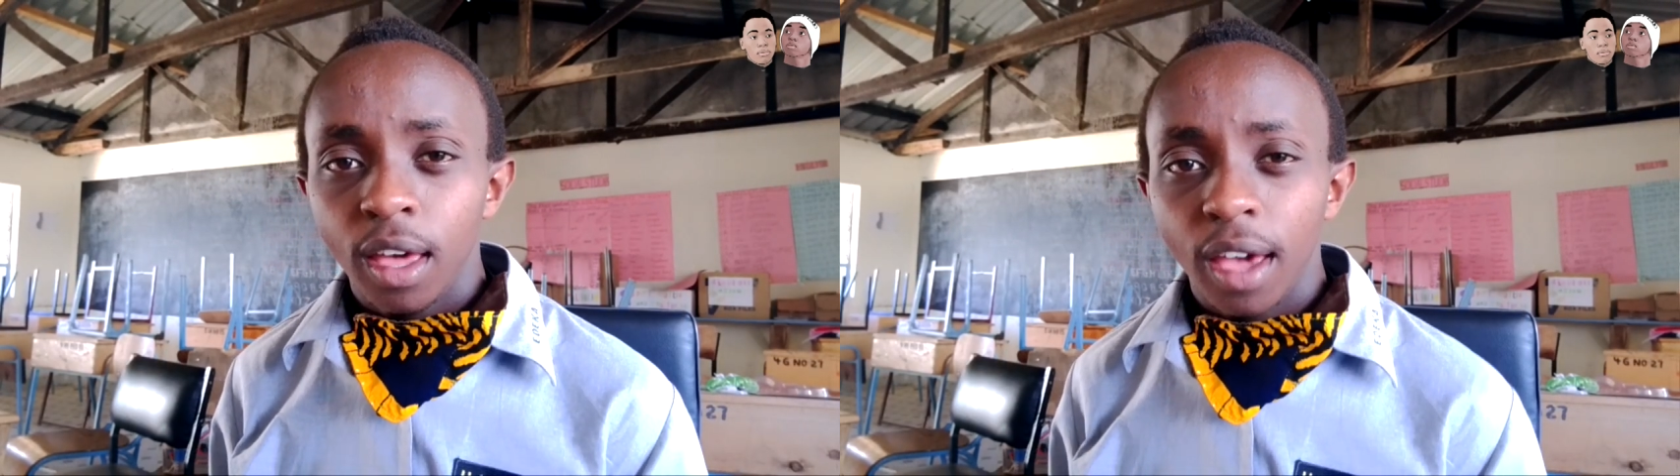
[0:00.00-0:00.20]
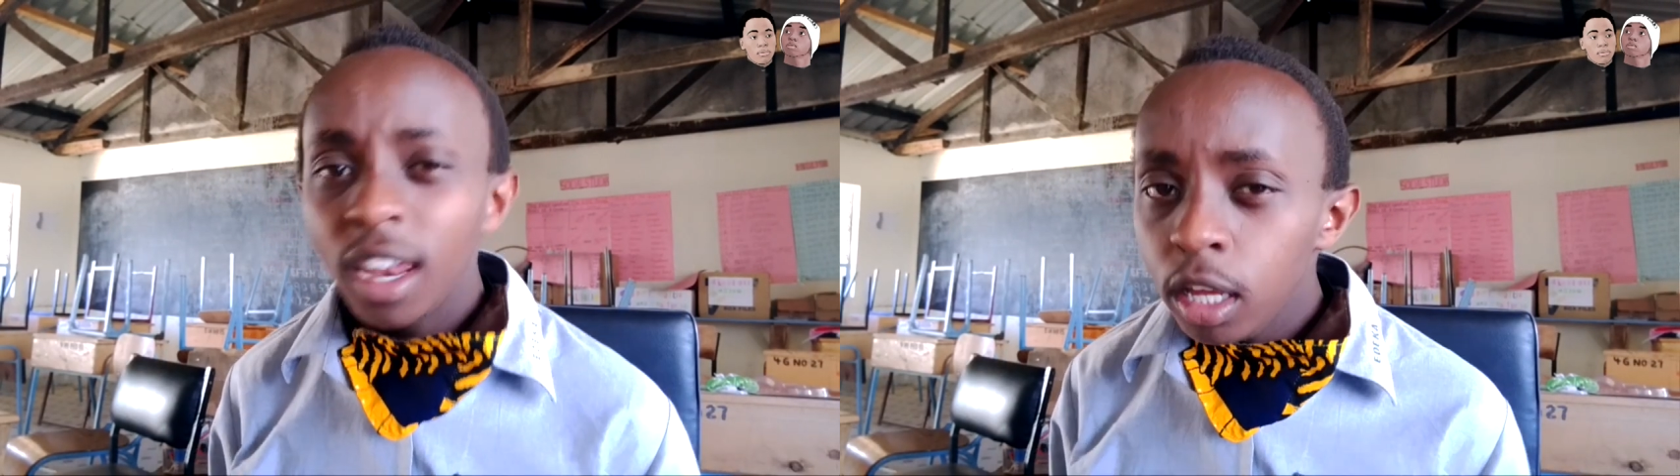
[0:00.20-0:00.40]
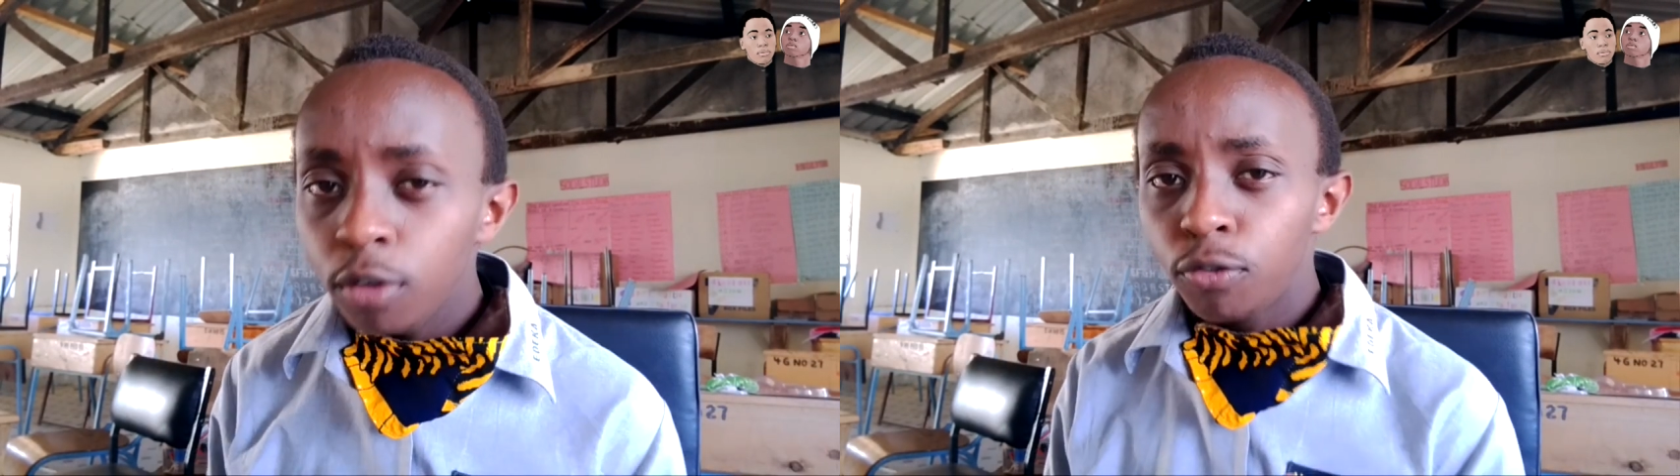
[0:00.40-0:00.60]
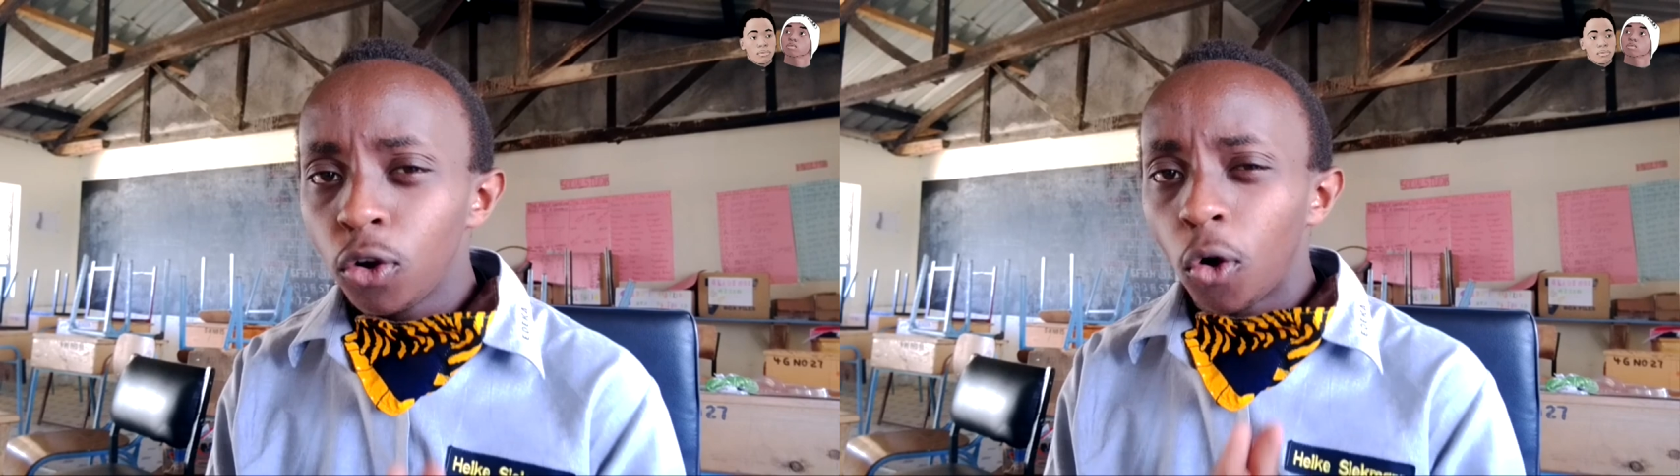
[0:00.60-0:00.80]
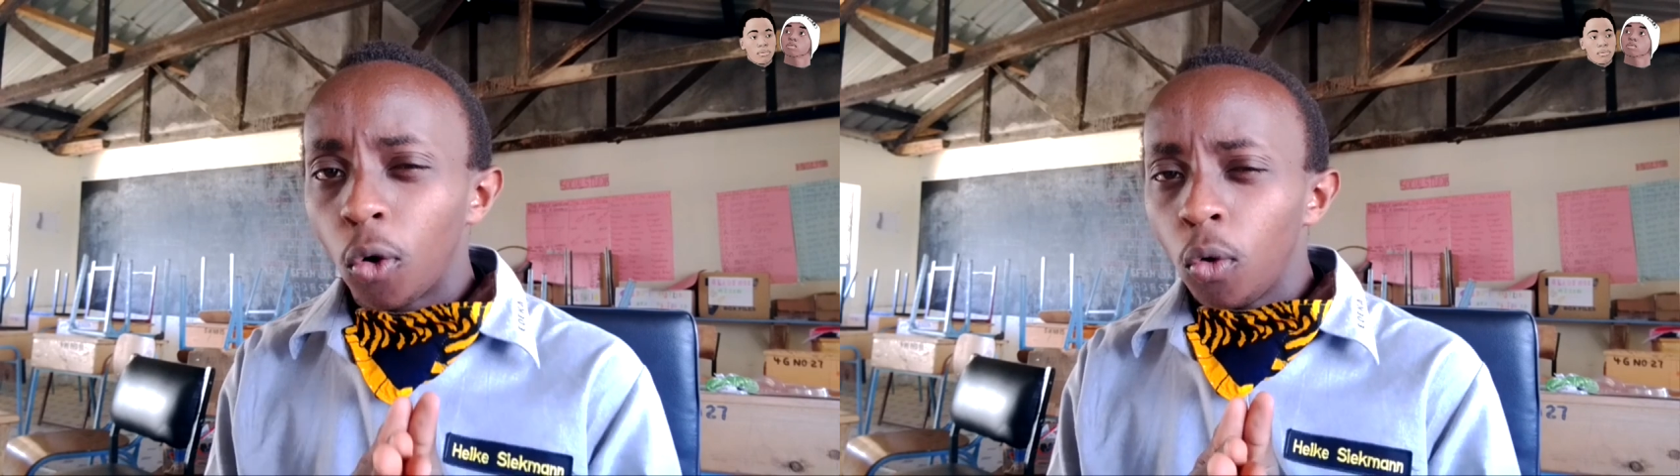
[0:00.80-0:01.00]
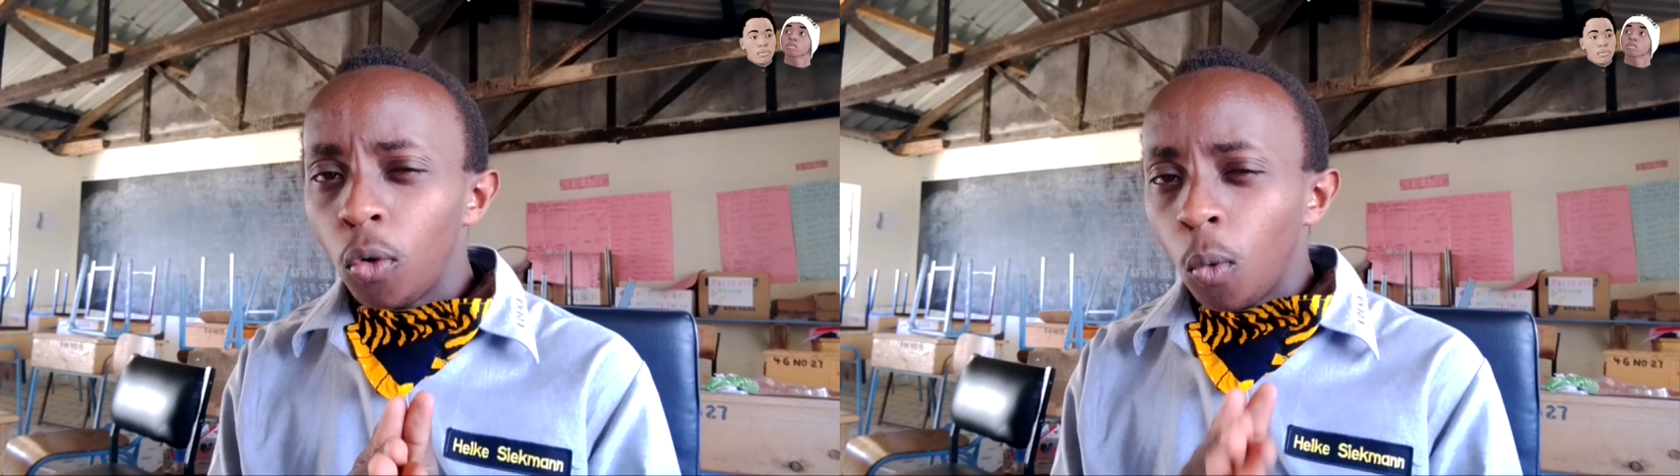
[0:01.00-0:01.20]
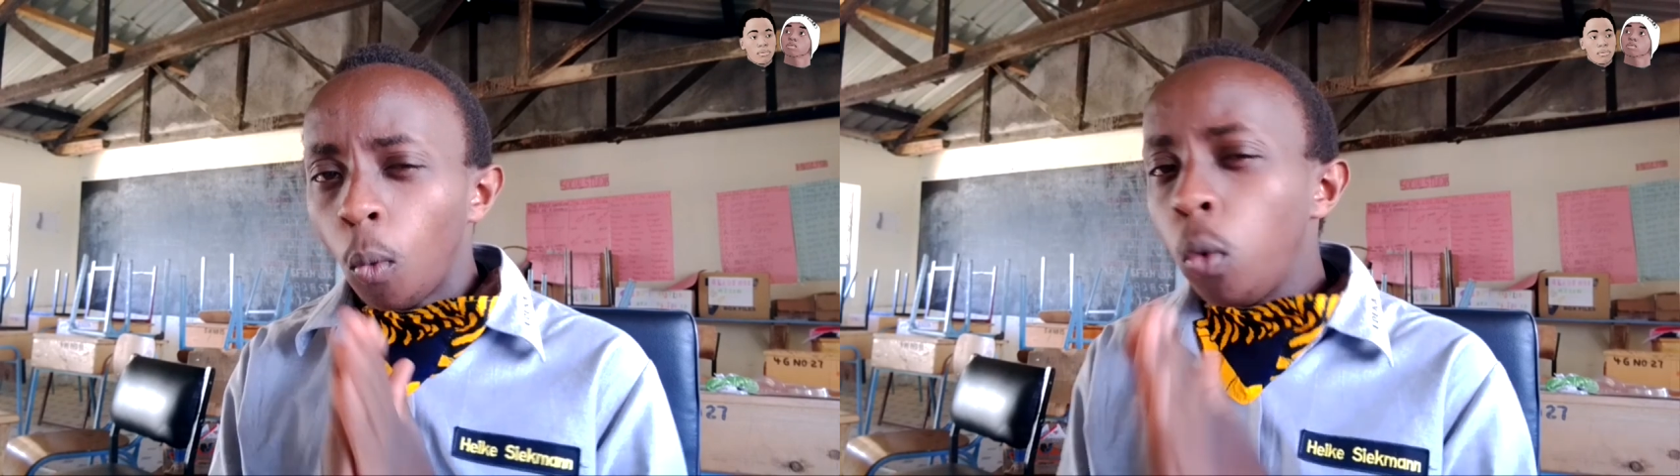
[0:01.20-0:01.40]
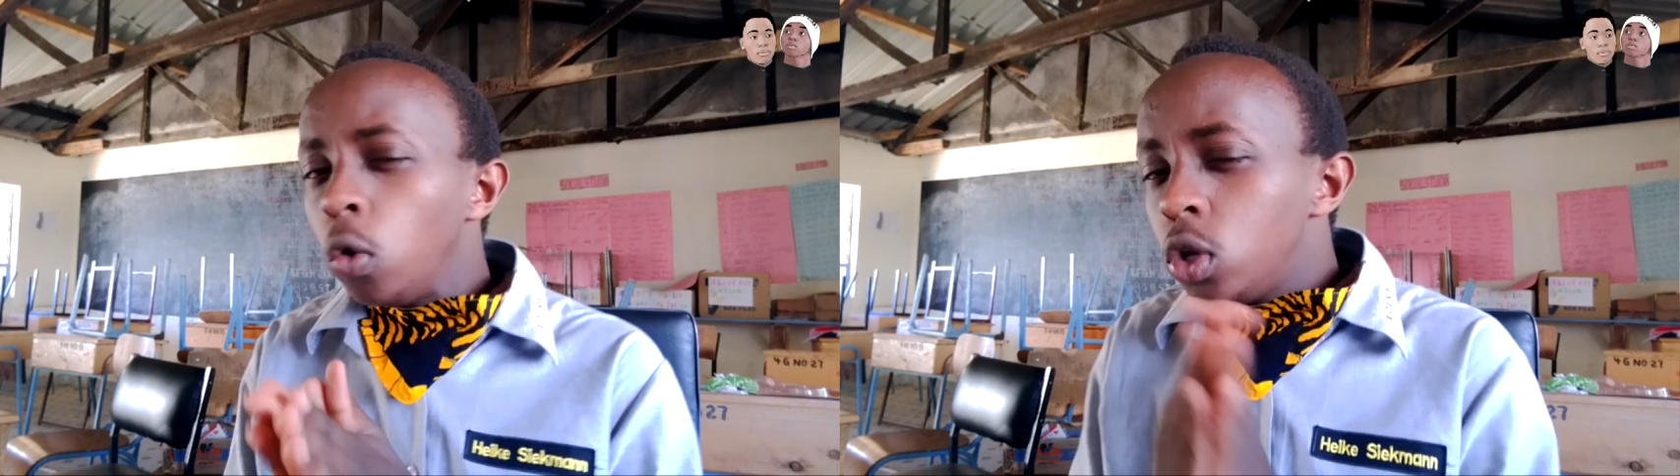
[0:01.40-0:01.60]
And if no,
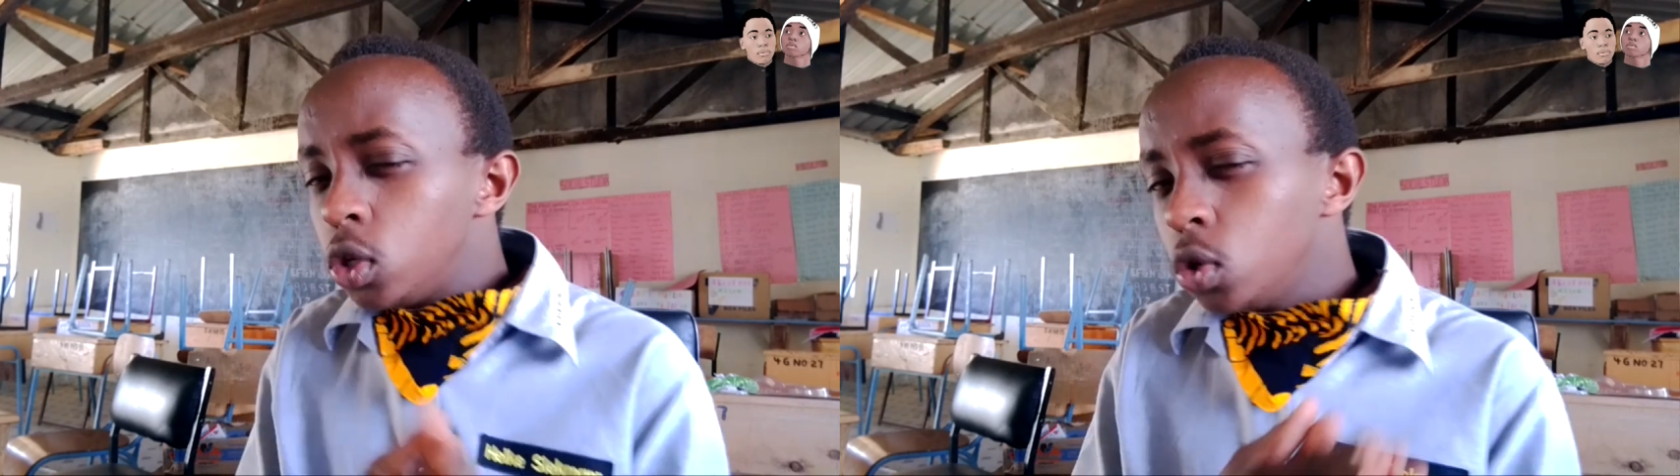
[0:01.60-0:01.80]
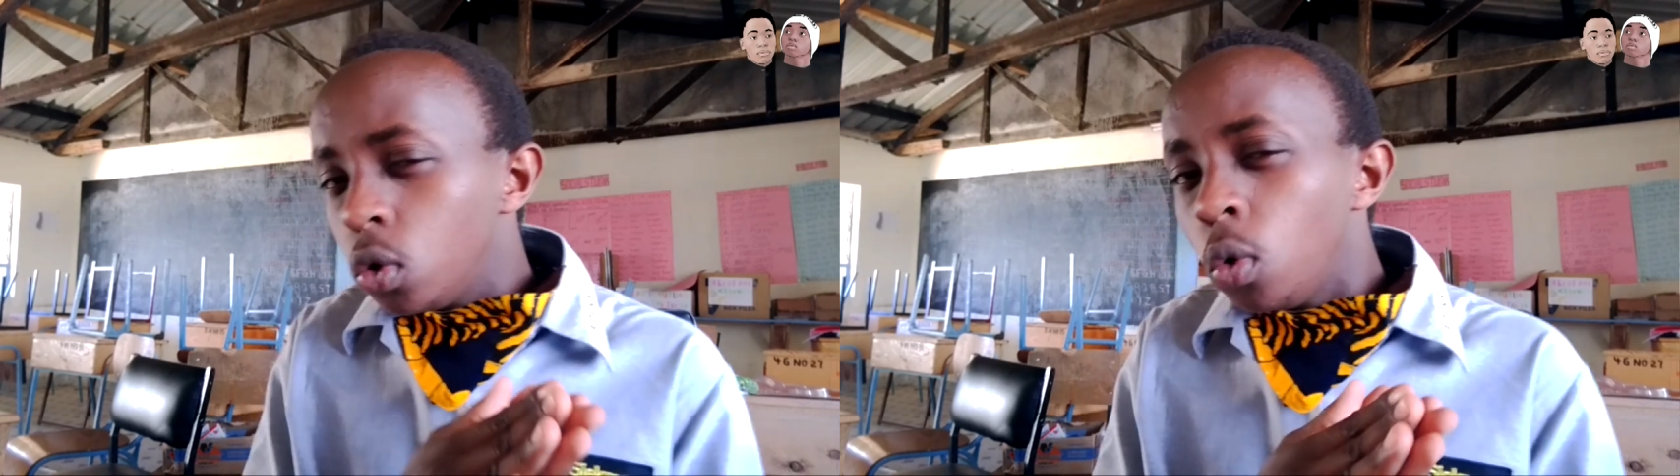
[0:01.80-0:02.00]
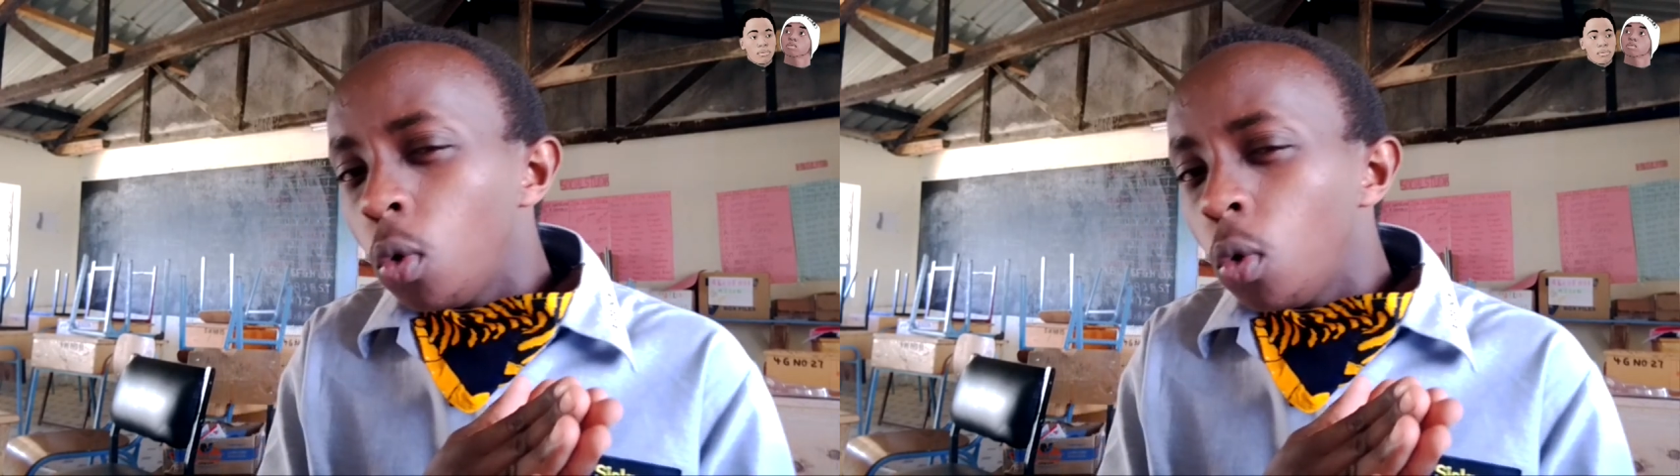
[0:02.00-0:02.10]
would you